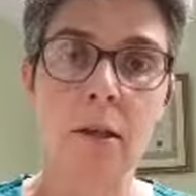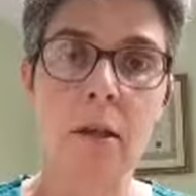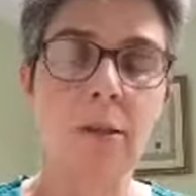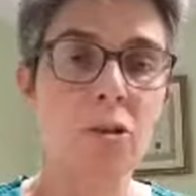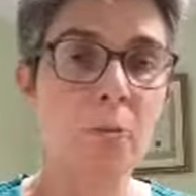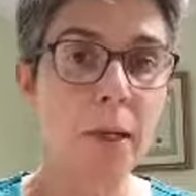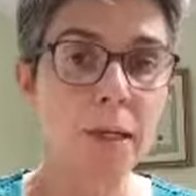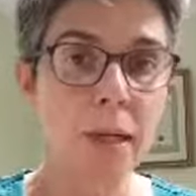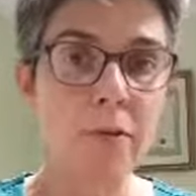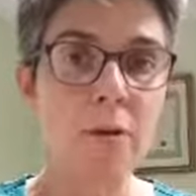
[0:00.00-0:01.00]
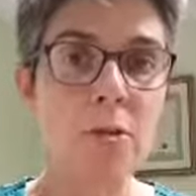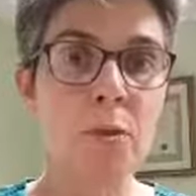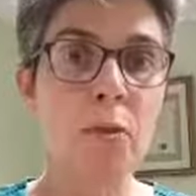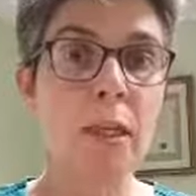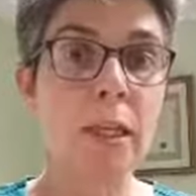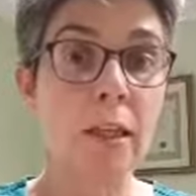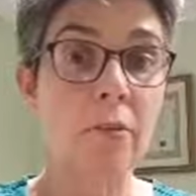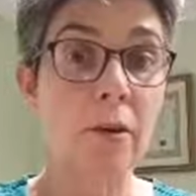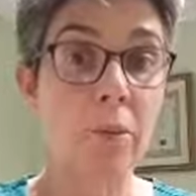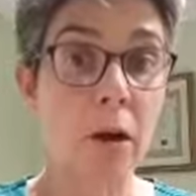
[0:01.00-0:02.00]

And there's a big difference between getting it from the